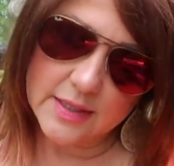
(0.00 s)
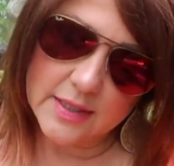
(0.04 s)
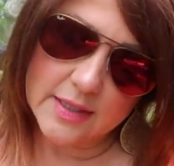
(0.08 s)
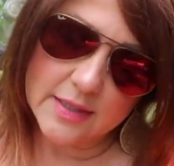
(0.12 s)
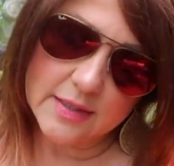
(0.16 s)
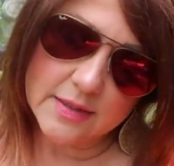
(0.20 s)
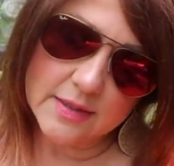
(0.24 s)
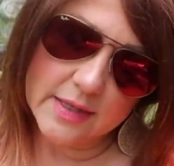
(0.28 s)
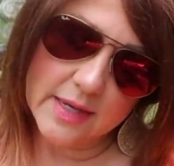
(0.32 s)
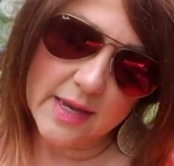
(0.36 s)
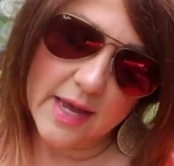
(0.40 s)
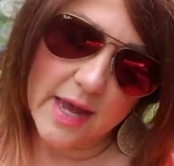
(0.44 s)

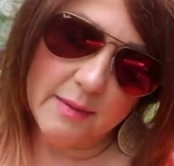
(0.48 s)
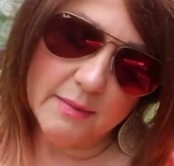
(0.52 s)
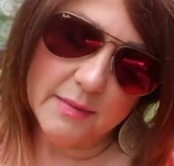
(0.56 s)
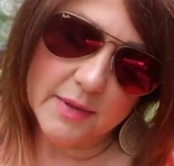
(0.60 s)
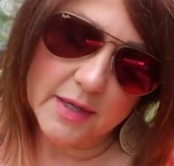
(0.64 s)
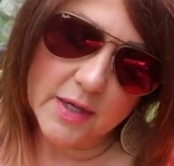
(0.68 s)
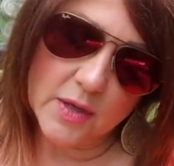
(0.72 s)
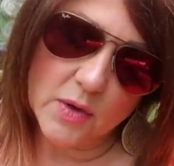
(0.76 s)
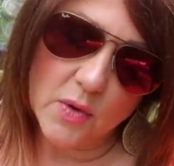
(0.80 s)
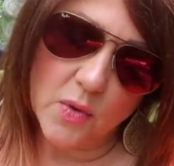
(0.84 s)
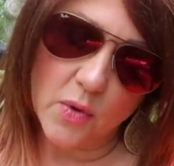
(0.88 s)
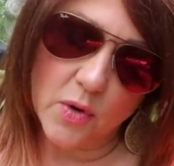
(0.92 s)
is the
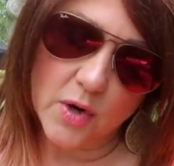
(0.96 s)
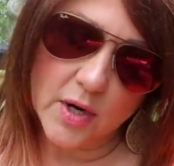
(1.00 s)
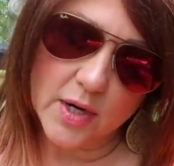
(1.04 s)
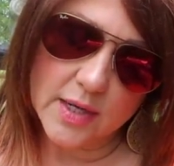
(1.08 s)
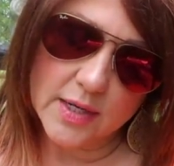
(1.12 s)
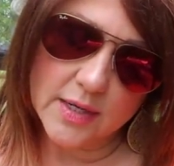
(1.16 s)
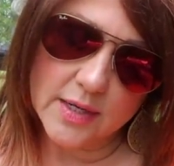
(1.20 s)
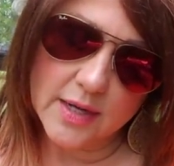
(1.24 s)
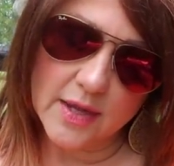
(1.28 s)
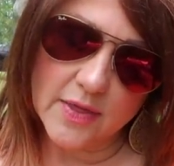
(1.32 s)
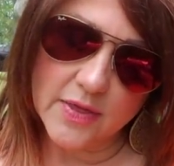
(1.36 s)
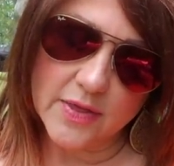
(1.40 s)
Emily
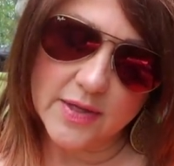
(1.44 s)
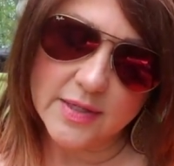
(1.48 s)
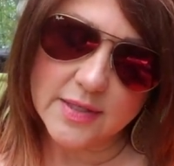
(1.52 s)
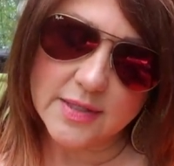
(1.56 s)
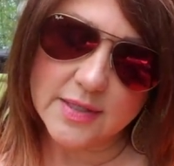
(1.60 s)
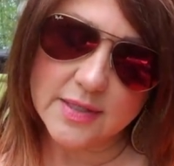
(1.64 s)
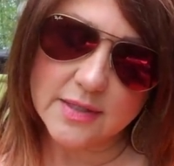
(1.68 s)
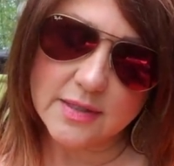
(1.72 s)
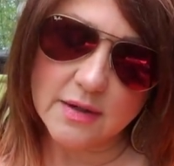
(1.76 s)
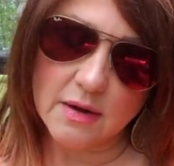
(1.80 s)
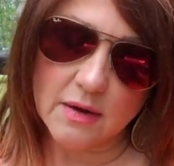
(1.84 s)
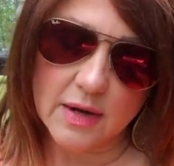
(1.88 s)
Gordon.
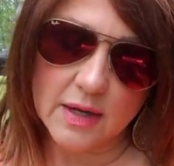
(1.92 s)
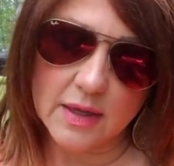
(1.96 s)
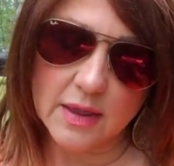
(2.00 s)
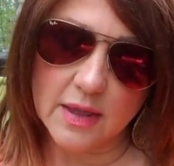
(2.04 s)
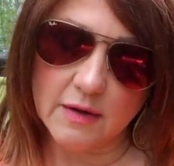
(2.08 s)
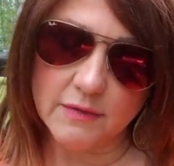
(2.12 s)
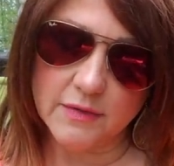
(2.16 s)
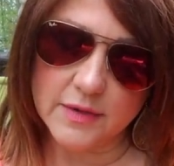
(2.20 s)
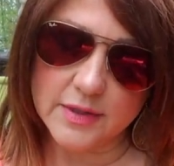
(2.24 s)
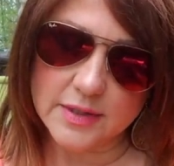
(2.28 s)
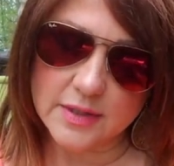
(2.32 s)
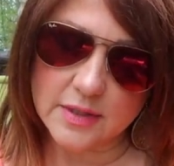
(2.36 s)
This is, oh, I
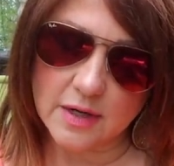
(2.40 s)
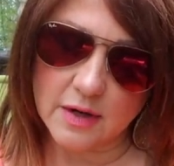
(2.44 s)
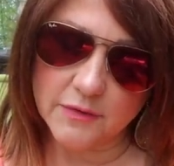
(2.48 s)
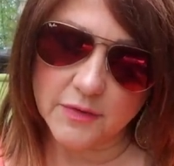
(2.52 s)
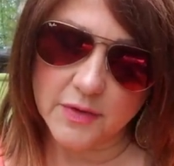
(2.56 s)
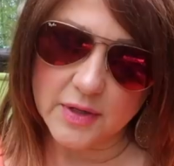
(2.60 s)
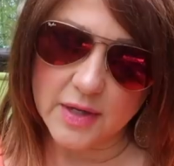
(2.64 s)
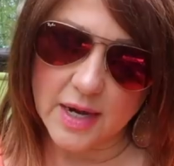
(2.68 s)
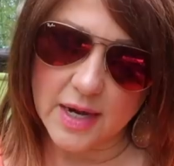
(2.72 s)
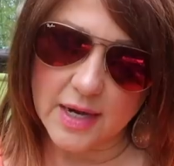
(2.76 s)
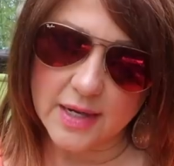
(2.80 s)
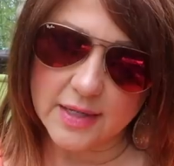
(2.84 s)
love this stuff,
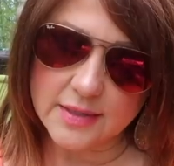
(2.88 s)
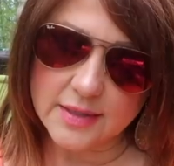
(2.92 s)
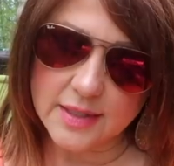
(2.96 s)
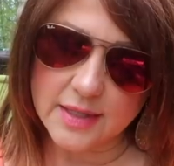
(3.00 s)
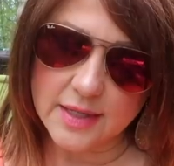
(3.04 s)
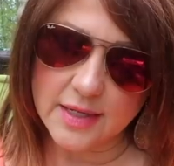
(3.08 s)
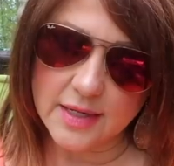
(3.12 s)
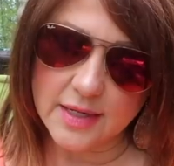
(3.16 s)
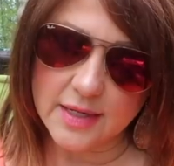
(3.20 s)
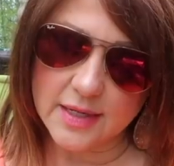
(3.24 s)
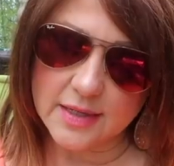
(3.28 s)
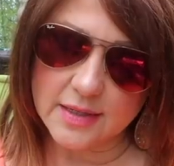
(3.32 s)
you guys.
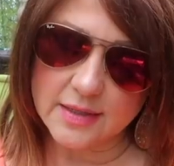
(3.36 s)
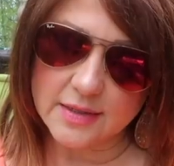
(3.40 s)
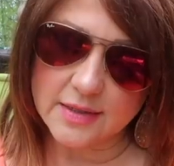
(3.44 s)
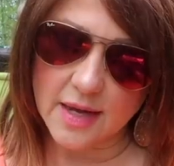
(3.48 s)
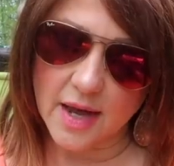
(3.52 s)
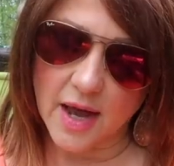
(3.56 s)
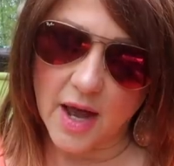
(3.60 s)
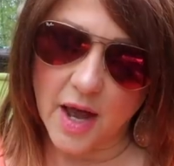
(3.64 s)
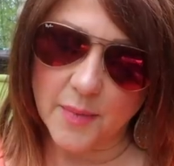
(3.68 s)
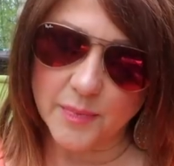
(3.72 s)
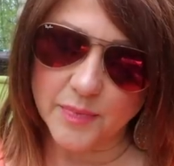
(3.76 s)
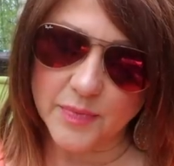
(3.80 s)
It is
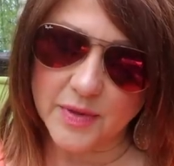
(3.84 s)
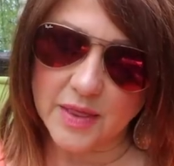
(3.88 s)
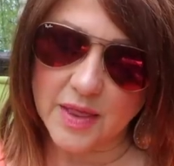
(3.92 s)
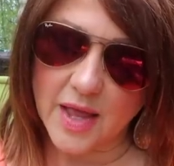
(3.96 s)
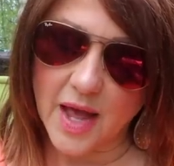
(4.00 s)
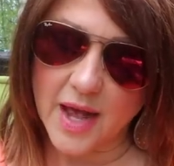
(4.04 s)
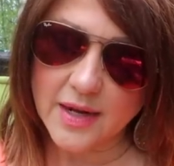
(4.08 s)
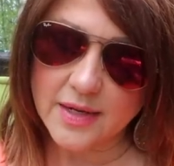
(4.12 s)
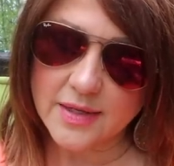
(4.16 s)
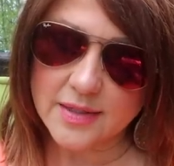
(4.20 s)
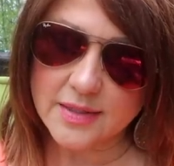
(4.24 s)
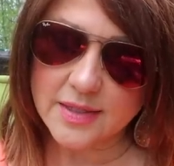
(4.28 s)

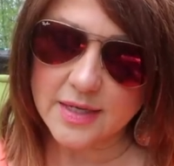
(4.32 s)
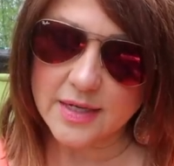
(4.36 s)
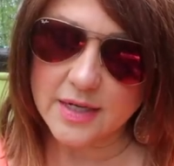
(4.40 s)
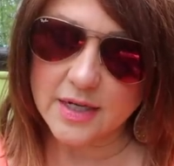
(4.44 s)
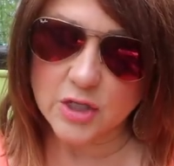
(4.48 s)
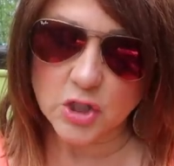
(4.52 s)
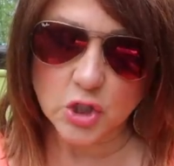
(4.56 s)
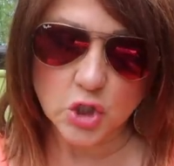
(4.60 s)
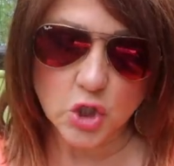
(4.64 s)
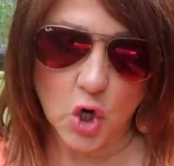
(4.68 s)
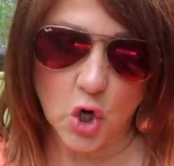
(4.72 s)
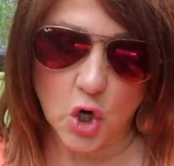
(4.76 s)
Luxe
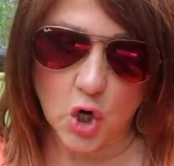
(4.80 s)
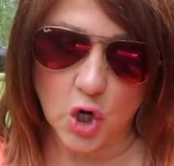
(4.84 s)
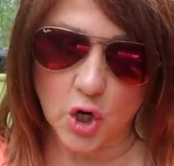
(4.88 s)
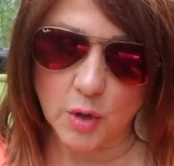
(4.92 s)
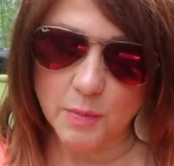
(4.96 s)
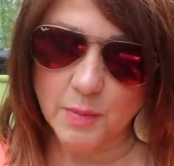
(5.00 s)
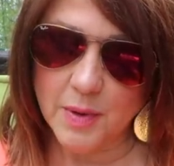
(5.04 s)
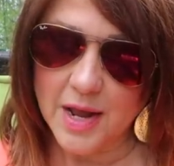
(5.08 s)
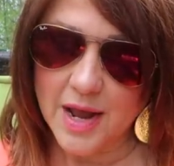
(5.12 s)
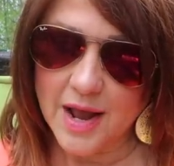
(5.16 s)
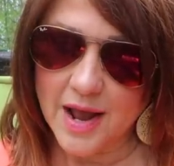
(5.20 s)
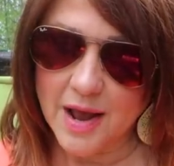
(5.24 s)
and
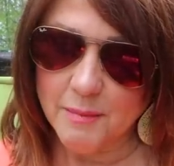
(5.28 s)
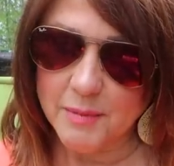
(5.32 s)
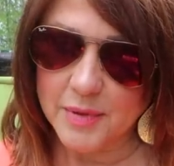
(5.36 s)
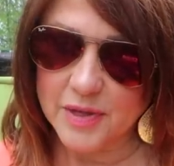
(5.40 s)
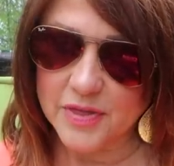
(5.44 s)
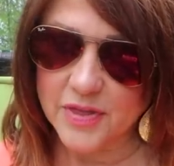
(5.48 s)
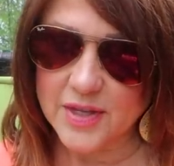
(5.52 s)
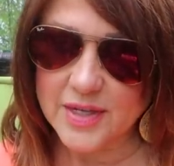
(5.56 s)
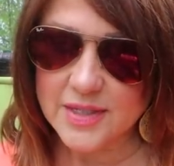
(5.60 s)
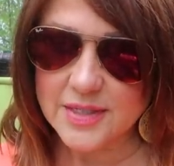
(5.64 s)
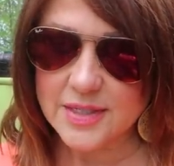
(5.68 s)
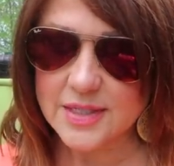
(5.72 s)
Charm,
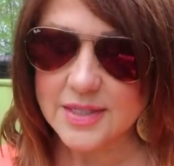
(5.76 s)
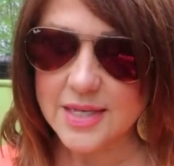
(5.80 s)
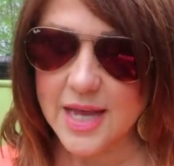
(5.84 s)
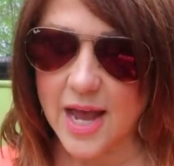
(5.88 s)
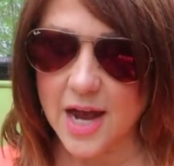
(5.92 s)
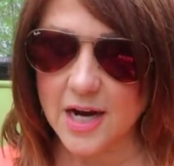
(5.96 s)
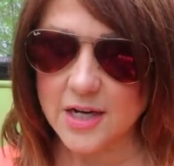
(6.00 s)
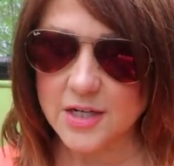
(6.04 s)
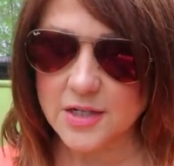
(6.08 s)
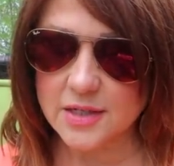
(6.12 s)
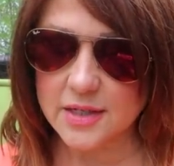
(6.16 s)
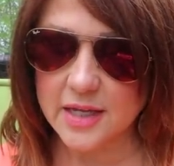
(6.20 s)
but this is
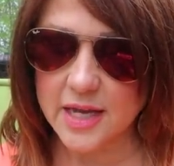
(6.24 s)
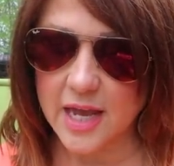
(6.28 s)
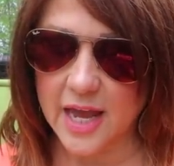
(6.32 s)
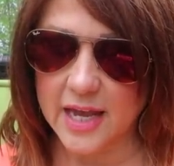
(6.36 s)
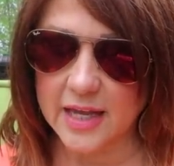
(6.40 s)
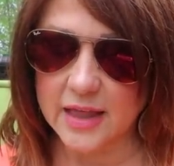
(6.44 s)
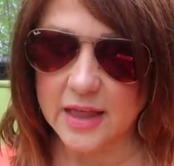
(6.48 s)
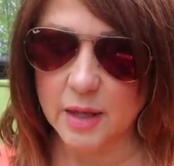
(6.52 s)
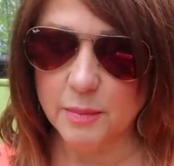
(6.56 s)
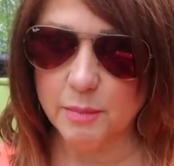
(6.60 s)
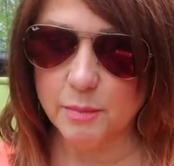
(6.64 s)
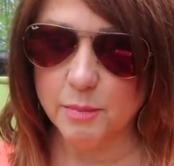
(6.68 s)
actually a
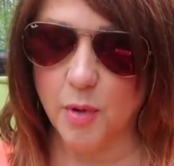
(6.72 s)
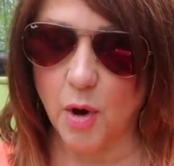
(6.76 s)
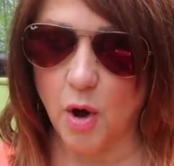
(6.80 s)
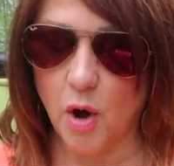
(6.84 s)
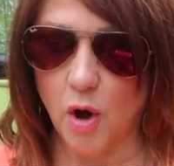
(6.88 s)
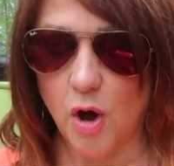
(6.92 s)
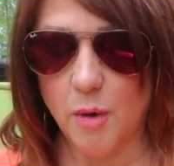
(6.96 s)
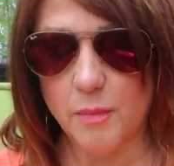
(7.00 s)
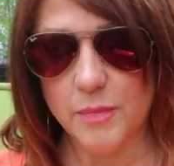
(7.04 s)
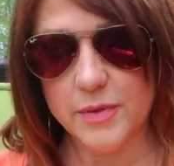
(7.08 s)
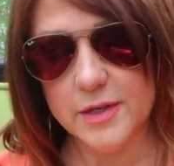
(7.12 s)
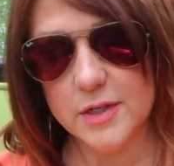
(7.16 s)
lip
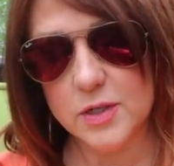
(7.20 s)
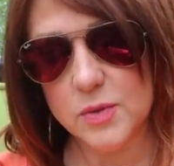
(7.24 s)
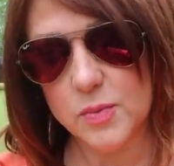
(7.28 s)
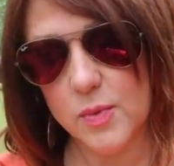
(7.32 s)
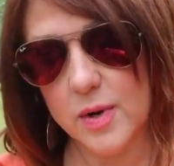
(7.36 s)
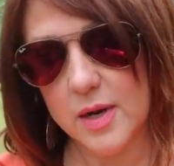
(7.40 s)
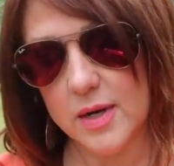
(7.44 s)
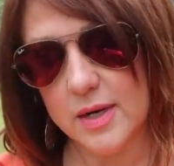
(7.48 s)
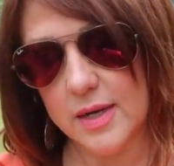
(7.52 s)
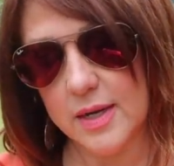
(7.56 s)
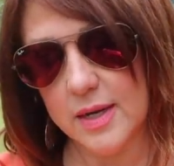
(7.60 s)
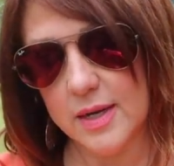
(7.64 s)
balm. This
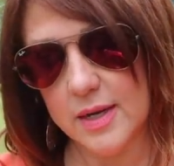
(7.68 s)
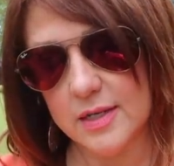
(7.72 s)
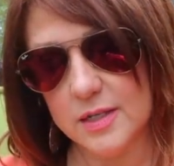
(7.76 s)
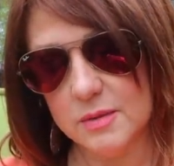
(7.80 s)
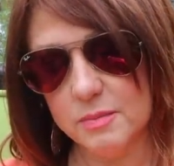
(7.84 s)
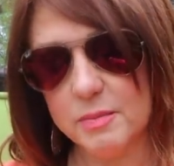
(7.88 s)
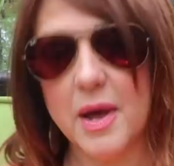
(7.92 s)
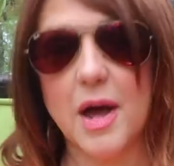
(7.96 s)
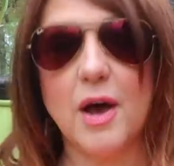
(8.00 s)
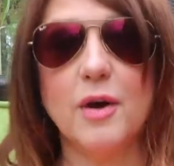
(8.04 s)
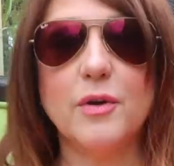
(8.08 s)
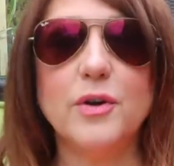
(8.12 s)
one is
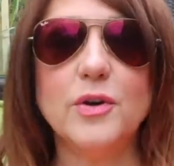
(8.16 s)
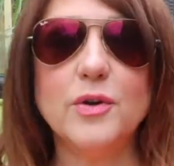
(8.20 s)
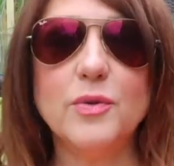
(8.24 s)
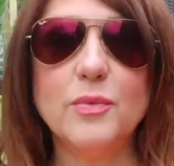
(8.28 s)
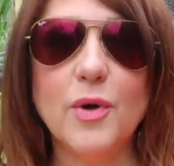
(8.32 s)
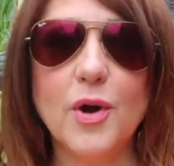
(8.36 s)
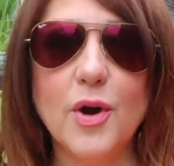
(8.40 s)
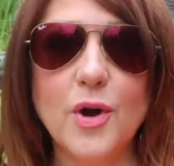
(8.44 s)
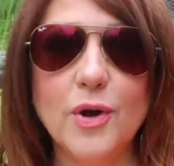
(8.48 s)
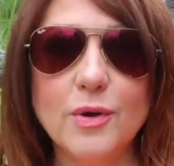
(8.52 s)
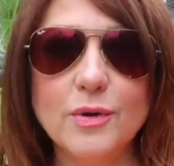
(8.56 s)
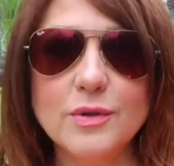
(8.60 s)
Powdered
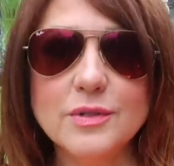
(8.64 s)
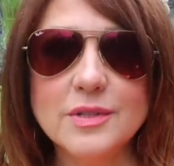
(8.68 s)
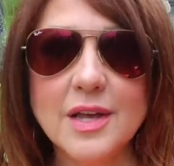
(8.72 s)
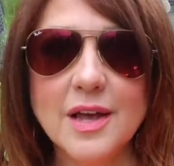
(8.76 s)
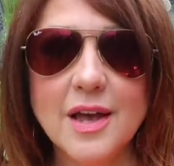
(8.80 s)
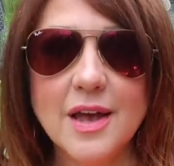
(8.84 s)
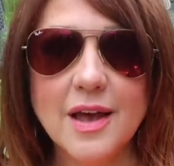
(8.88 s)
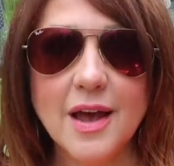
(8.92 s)
Rose.